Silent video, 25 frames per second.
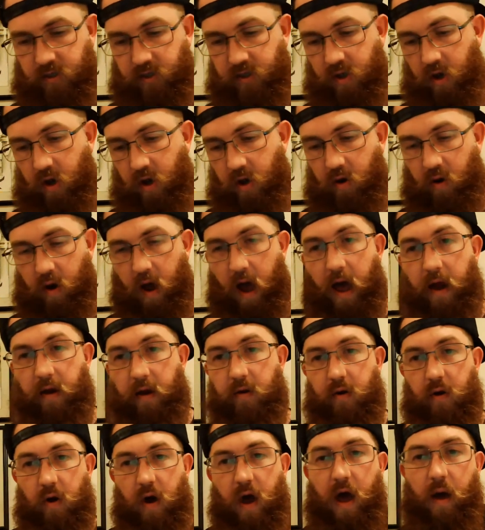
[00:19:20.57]
So I
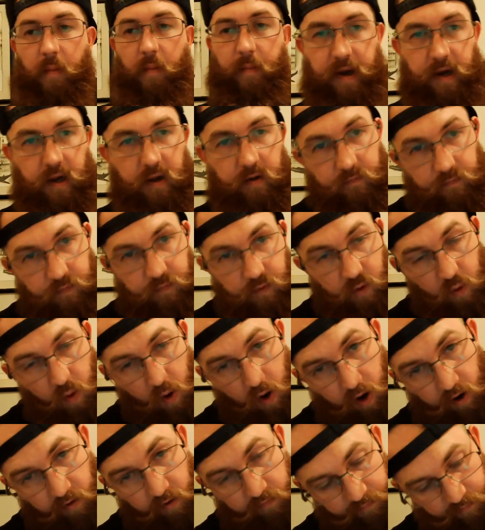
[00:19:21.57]
don't know how many of you
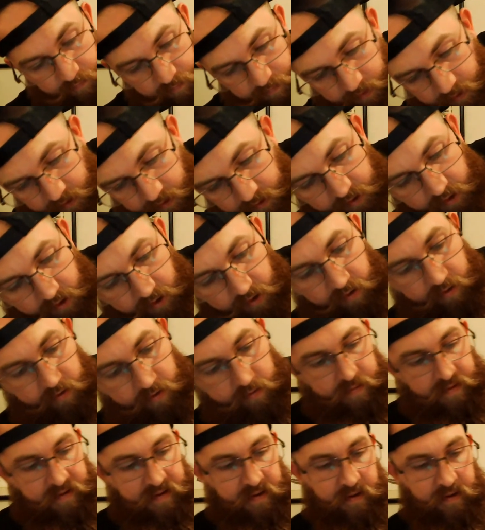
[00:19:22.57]
are familiar